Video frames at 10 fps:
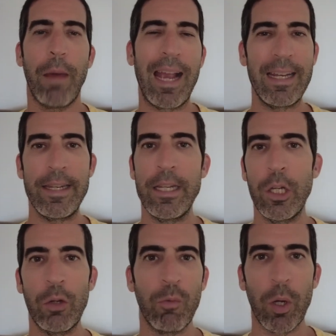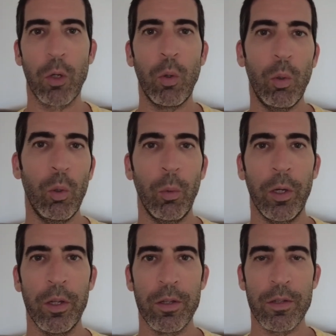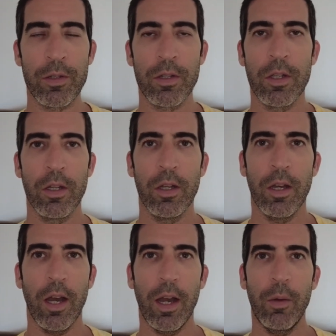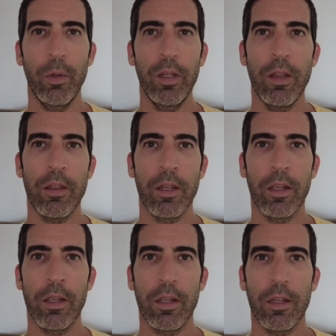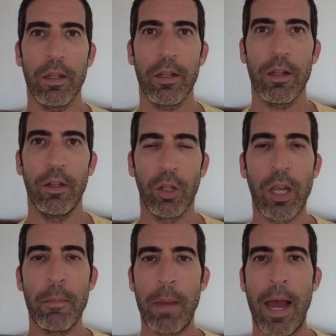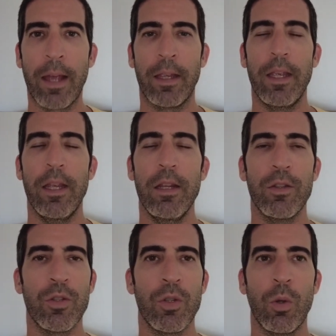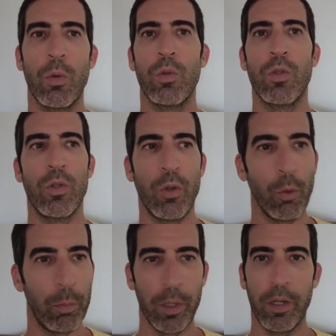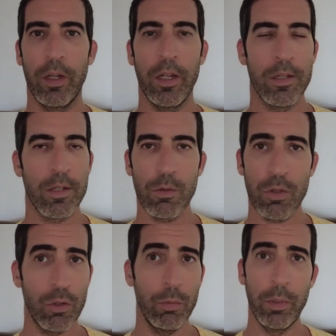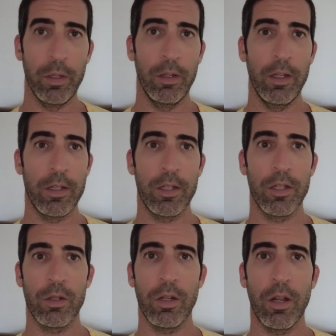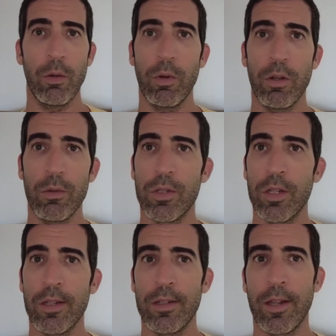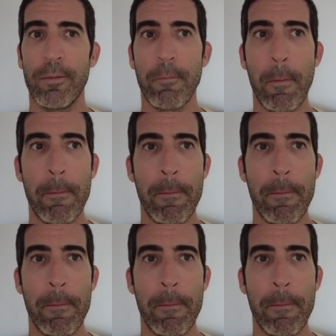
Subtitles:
idea of what cool was. I really think, looking back, it is so stupid. It's so stupid. It's just another one of those things that